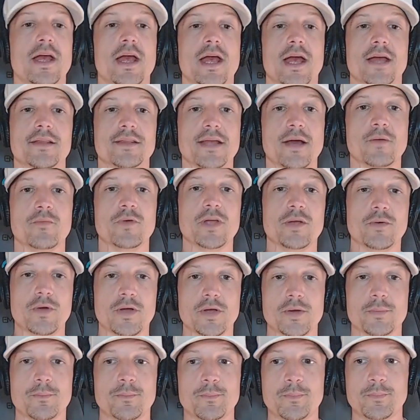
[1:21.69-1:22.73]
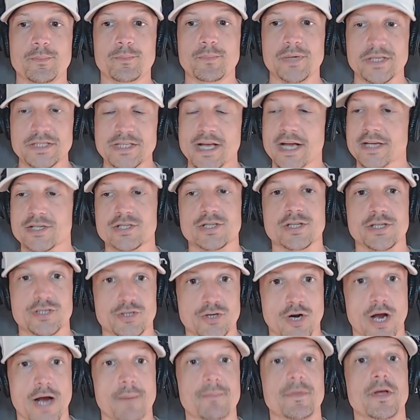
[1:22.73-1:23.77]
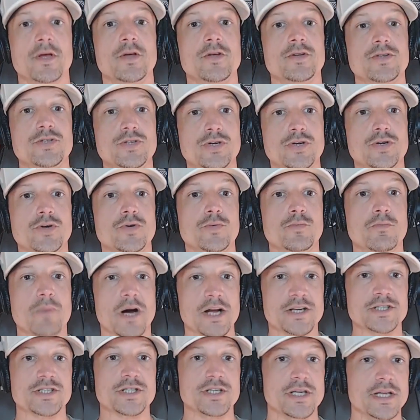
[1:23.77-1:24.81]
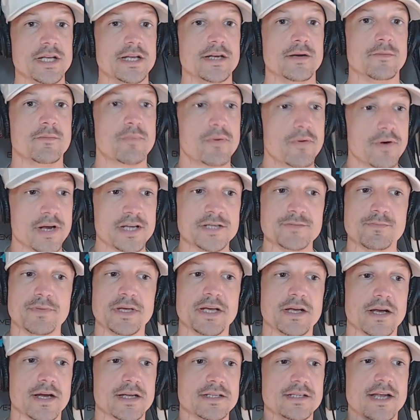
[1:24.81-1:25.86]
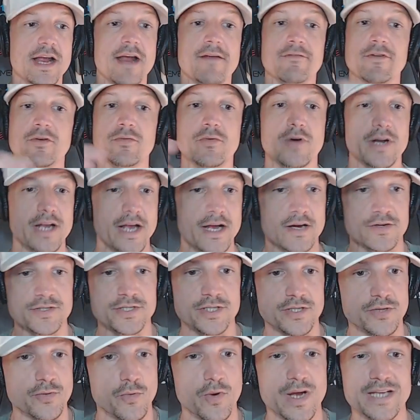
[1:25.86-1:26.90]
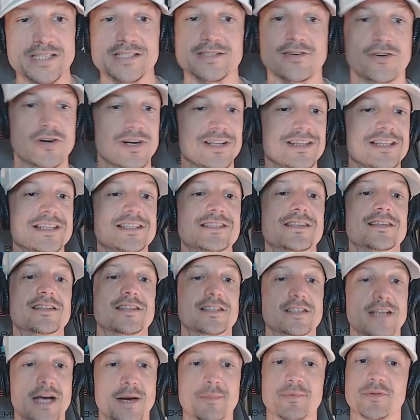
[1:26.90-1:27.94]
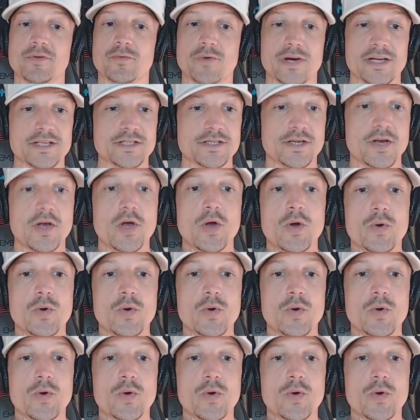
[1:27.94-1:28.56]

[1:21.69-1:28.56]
and that we could potentially drop too much needed points because everyone else in the West, or at least at the top of the West,